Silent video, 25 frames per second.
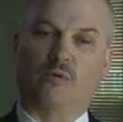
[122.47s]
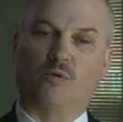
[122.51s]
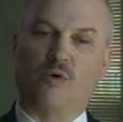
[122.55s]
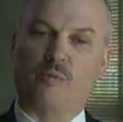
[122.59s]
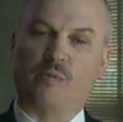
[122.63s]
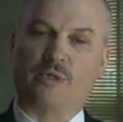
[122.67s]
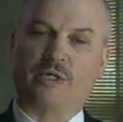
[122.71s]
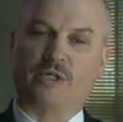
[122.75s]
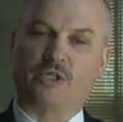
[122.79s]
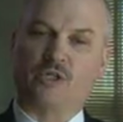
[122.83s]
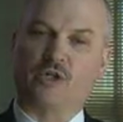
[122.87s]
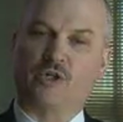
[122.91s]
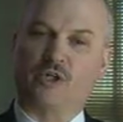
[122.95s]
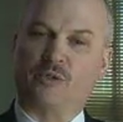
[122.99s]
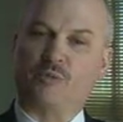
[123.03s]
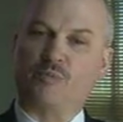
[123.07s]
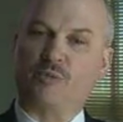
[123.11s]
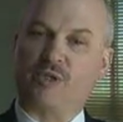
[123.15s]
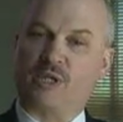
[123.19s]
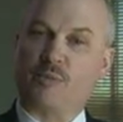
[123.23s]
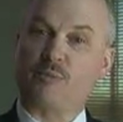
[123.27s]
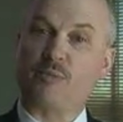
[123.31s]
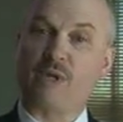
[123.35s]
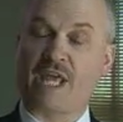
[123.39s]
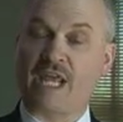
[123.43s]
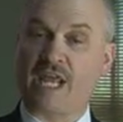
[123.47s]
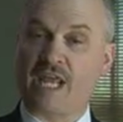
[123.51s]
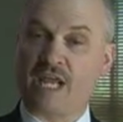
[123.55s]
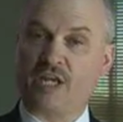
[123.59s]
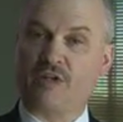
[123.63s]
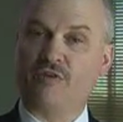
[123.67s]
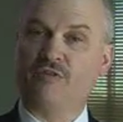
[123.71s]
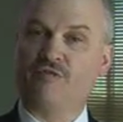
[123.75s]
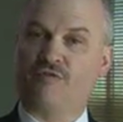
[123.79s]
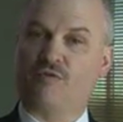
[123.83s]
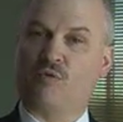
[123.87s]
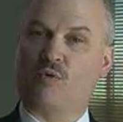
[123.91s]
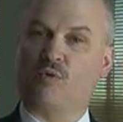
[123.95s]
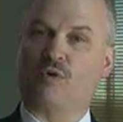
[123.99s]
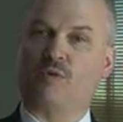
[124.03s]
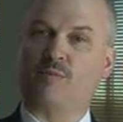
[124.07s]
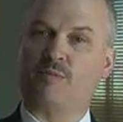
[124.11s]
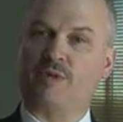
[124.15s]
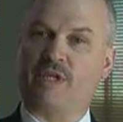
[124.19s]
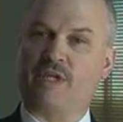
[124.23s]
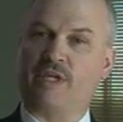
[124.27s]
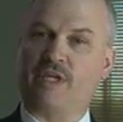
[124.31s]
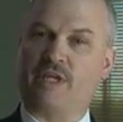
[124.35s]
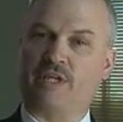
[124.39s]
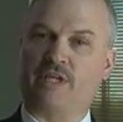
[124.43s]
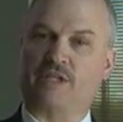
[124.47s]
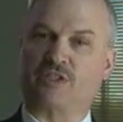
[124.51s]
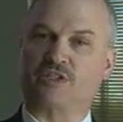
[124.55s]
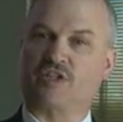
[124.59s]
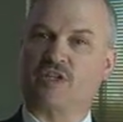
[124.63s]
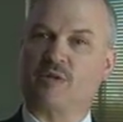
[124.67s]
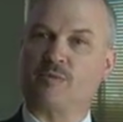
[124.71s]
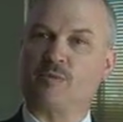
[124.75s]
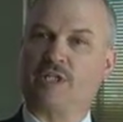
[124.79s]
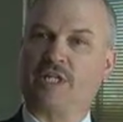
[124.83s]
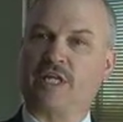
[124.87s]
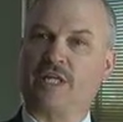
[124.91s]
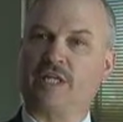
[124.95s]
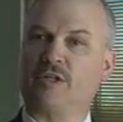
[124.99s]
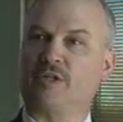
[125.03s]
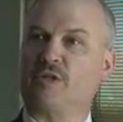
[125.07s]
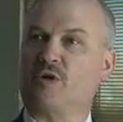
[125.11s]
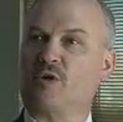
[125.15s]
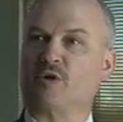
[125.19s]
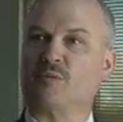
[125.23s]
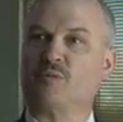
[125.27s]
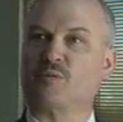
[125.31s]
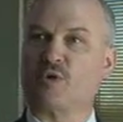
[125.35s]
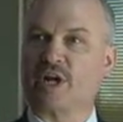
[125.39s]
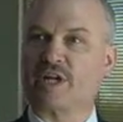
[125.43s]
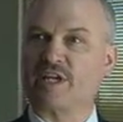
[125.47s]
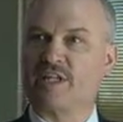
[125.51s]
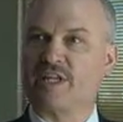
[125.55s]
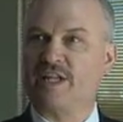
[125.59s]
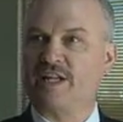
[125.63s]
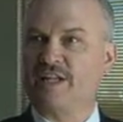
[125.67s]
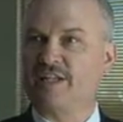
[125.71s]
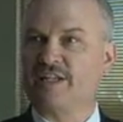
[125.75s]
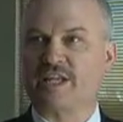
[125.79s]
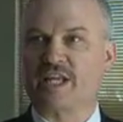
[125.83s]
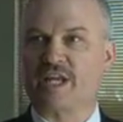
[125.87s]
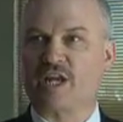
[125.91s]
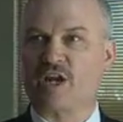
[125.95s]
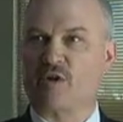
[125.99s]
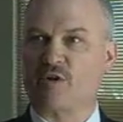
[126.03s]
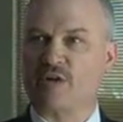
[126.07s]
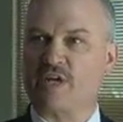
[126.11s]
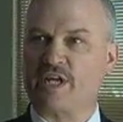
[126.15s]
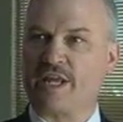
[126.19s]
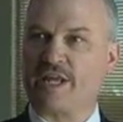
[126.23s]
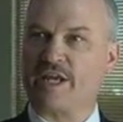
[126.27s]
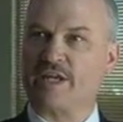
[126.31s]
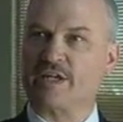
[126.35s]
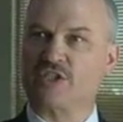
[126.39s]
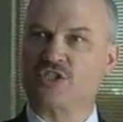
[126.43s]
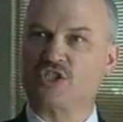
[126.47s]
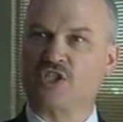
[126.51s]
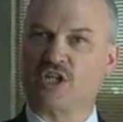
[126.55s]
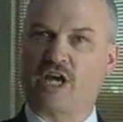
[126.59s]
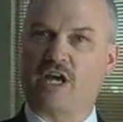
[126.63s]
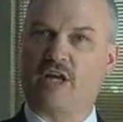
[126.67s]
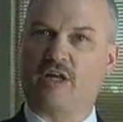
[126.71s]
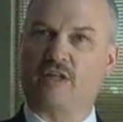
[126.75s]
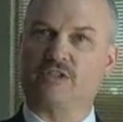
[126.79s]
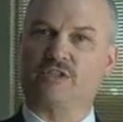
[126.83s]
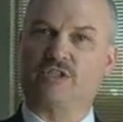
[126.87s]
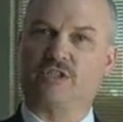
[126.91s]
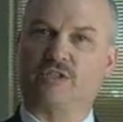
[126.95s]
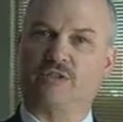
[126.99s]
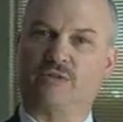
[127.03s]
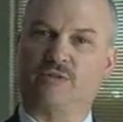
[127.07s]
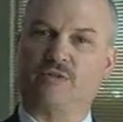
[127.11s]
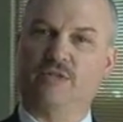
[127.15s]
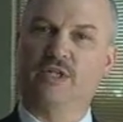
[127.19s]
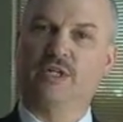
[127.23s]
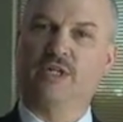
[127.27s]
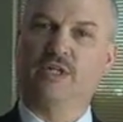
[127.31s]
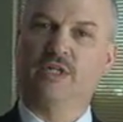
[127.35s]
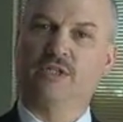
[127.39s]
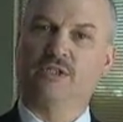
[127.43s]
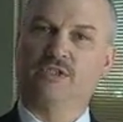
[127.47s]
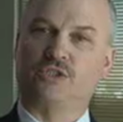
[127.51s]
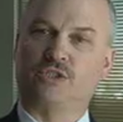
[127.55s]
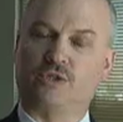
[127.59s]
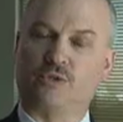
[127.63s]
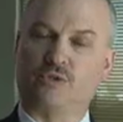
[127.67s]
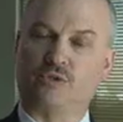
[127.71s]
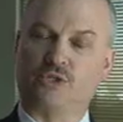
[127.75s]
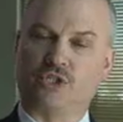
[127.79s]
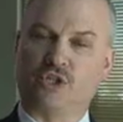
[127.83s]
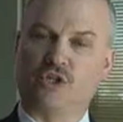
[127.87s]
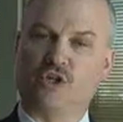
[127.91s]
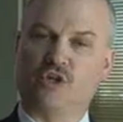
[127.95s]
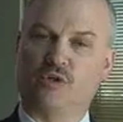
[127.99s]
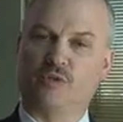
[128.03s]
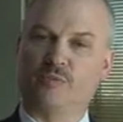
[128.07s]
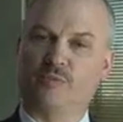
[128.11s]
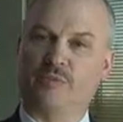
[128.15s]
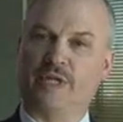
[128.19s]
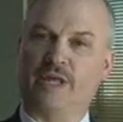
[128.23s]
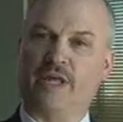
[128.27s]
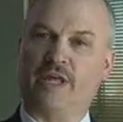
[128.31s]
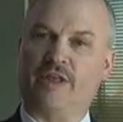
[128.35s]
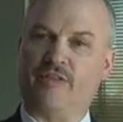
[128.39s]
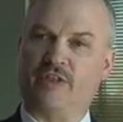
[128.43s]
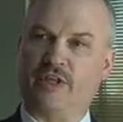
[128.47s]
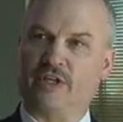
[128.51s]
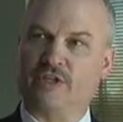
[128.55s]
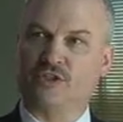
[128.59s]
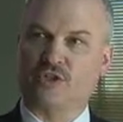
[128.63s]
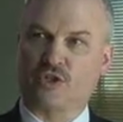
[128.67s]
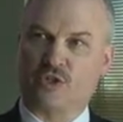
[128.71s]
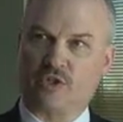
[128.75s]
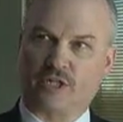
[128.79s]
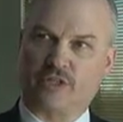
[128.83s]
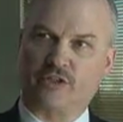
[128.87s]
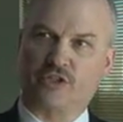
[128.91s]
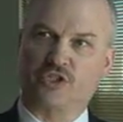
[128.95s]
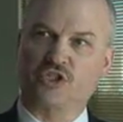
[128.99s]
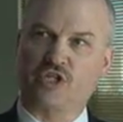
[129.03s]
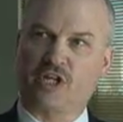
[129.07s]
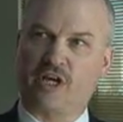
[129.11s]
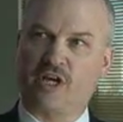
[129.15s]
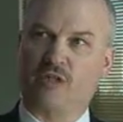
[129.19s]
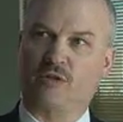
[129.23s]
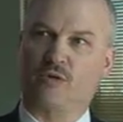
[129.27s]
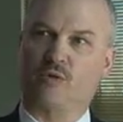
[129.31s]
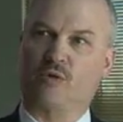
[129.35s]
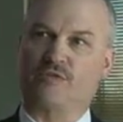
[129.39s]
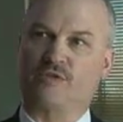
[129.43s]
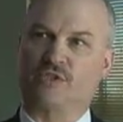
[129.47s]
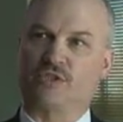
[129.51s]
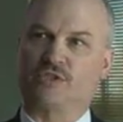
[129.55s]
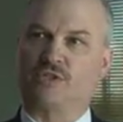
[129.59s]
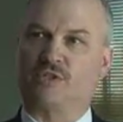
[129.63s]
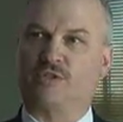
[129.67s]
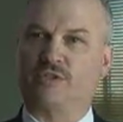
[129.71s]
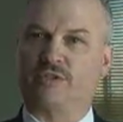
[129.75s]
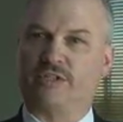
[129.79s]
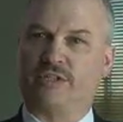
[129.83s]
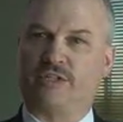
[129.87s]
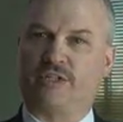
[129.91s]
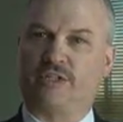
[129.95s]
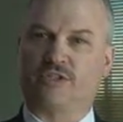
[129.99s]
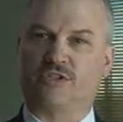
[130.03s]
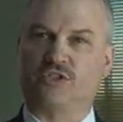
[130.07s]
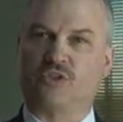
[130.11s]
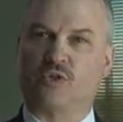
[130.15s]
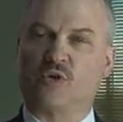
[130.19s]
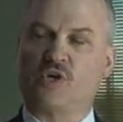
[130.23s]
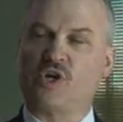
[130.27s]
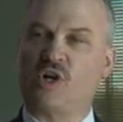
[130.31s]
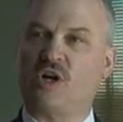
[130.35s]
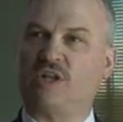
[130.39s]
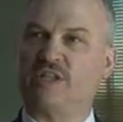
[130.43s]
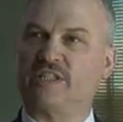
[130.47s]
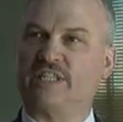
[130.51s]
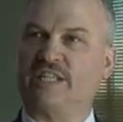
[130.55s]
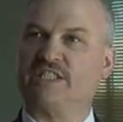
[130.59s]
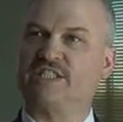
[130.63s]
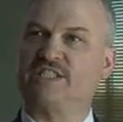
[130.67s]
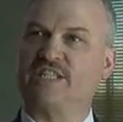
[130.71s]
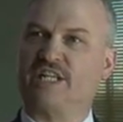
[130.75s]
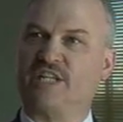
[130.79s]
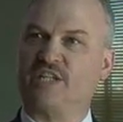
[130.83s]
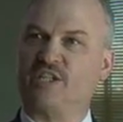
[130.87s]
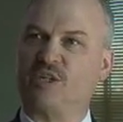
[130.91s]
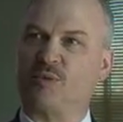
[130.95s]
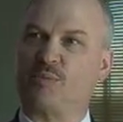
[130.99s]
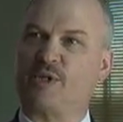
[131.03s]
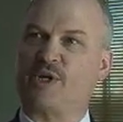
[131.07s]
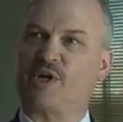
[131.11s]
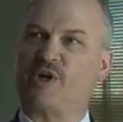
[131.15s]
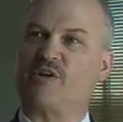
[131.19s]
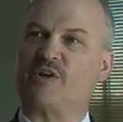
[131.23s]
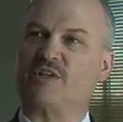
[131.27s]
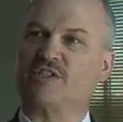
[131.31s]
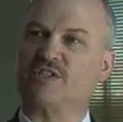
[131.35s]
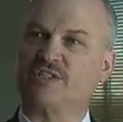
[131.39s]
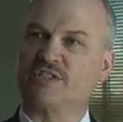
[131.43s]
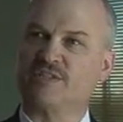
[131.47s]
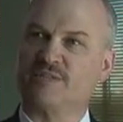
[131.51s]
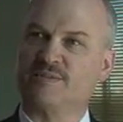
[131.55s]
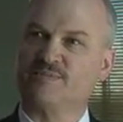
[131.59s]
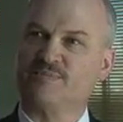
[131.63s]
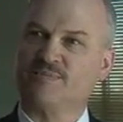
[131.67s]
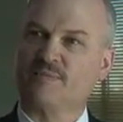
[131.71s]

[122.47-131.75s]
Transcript: woman could be paid for being inseminated or impregnated and carrying a child to, to term and then turning the child over to the uh, so called intended parents.